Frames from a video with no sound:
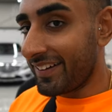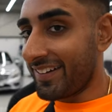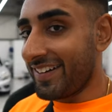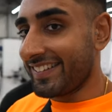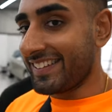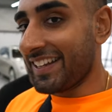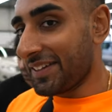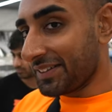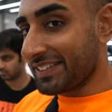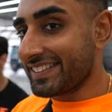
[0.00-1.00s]
cars. They
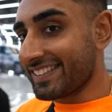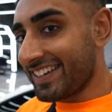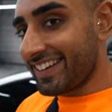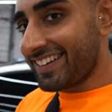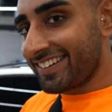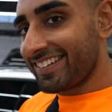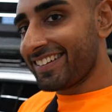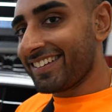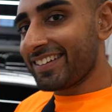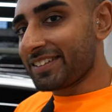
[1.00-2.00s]
look sick.
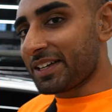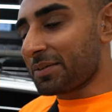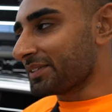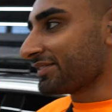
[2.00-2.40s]
Jay, what